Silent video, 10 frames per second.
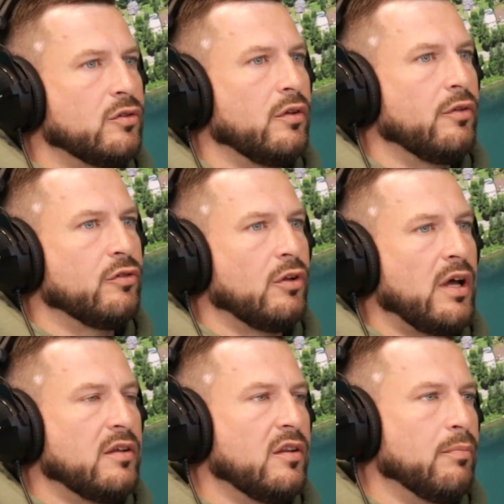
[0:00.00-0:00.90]
a
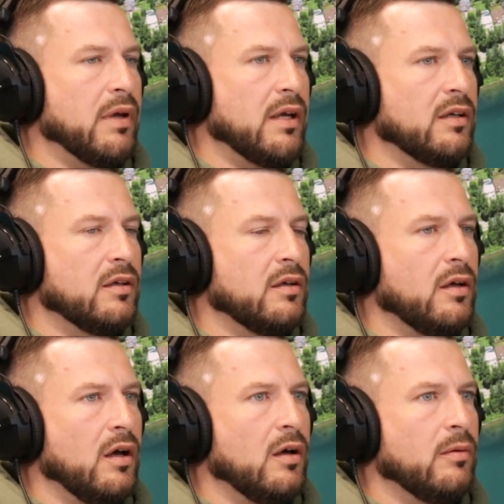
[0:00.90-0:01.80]
lot to the bait.
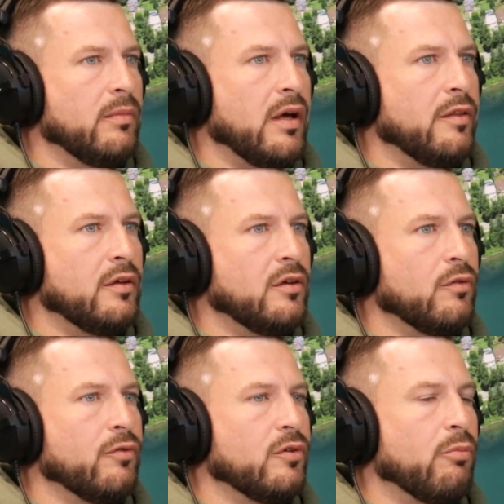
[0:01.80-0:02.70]
I think your
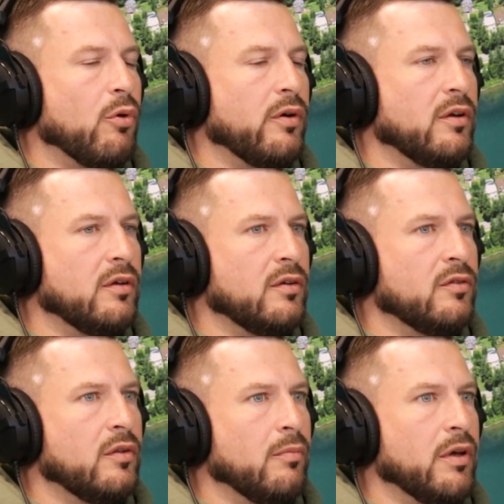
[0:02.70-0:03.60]
first point
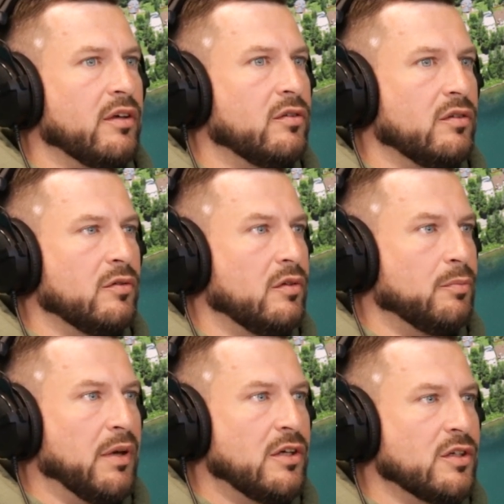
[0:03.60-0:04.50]
is the biggest is
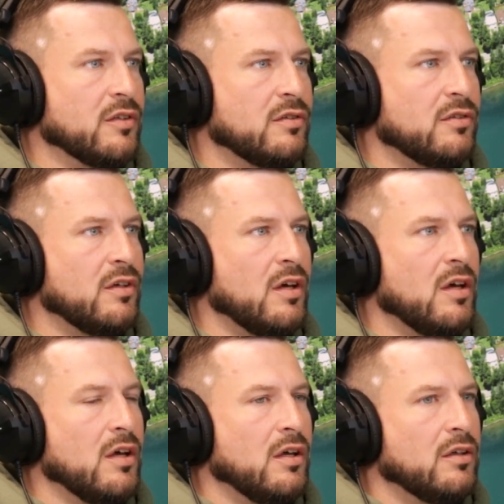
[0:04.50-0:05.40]
patience.
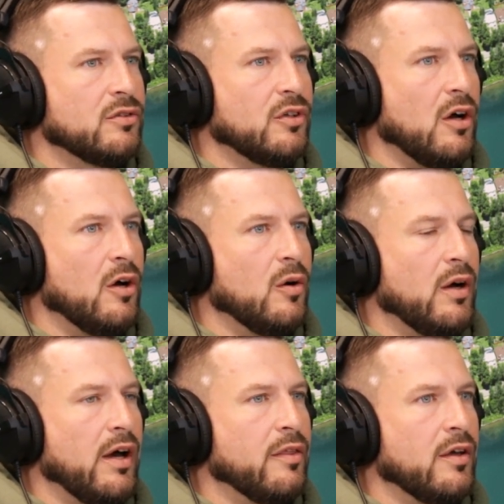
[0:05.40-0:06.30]
So
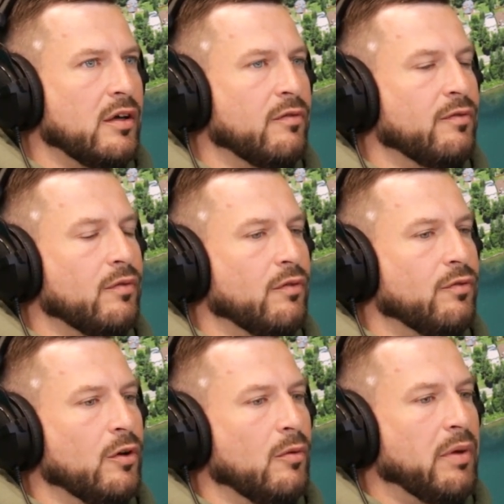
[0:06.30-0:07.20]
I think if
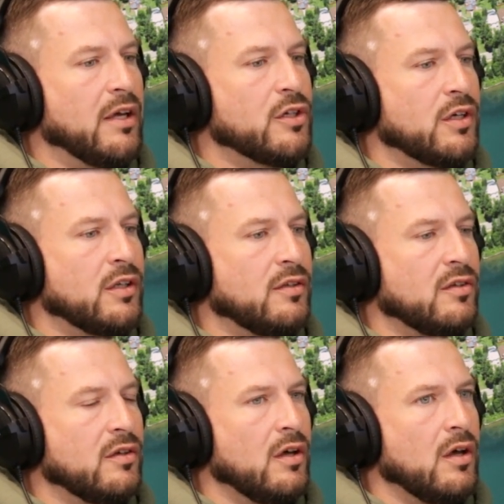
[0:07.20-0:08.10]
you're
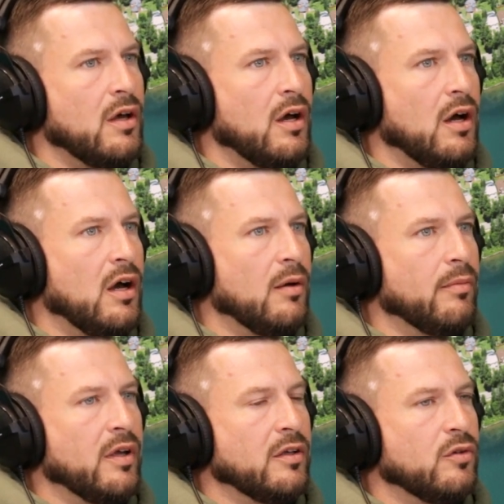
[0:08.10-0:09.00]
patient,
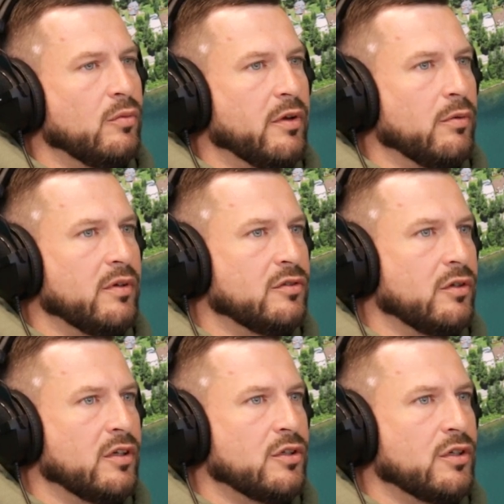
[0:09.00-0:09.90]
and you do a bit of
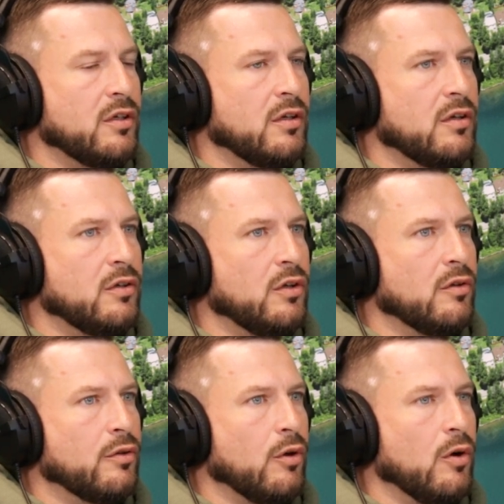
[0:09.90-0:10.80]
research, and you
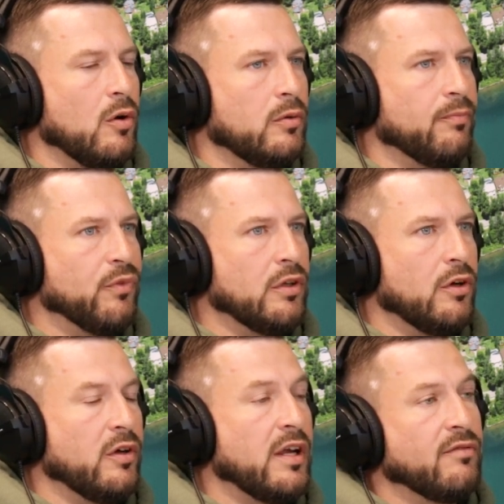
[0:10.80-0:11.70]
can throw,
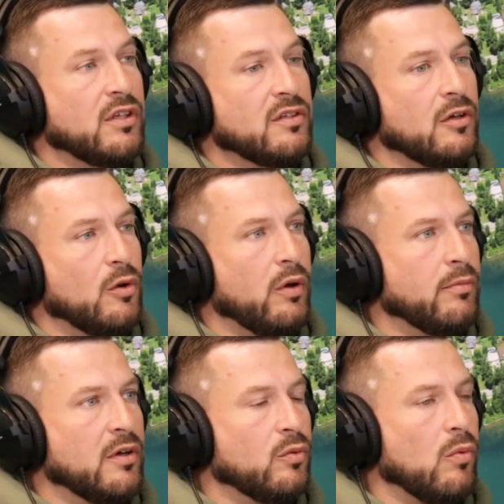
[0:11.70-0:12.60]
and you have decent
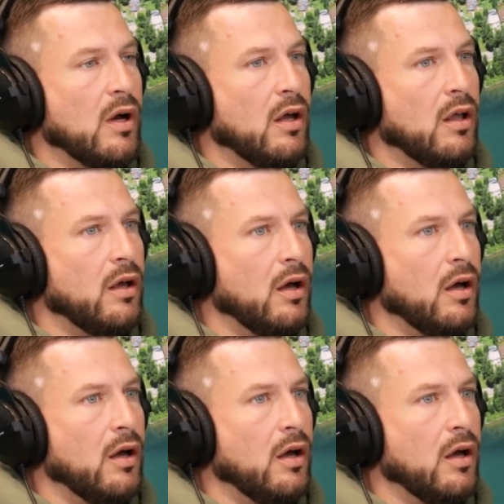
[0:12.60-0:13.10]
equipment as well.